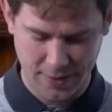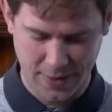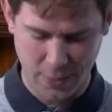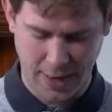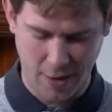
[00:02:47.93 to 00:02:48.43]

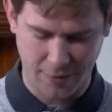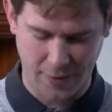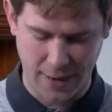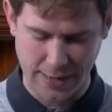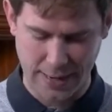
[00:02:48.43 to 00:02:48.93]
They were
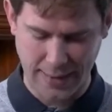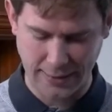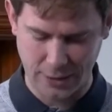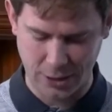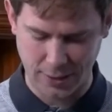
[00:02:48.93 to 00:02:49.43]
terrified and
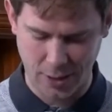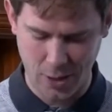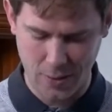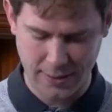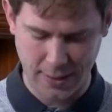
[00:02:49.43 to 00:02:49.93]
asked each other,
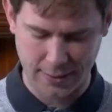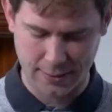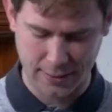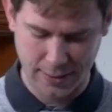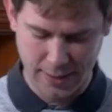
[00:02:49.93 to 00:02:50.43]
"Who is
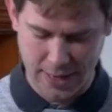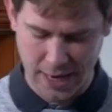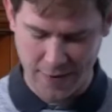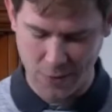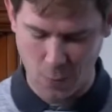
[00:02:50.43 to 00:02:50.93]
this?
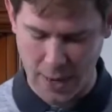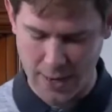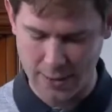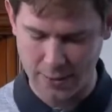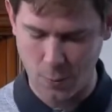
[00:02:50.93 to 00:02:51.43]
Even the
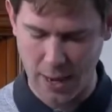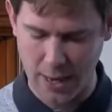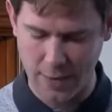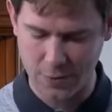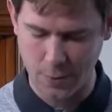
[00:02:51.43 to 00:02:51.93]
wind and the
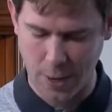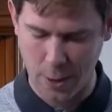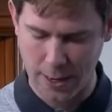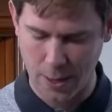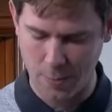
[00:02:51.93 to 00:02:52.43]
waves
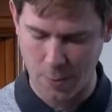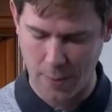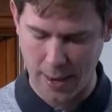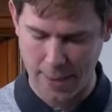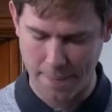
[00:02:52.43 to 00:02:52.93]

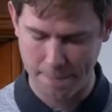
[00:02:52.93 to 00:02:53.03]
obey him."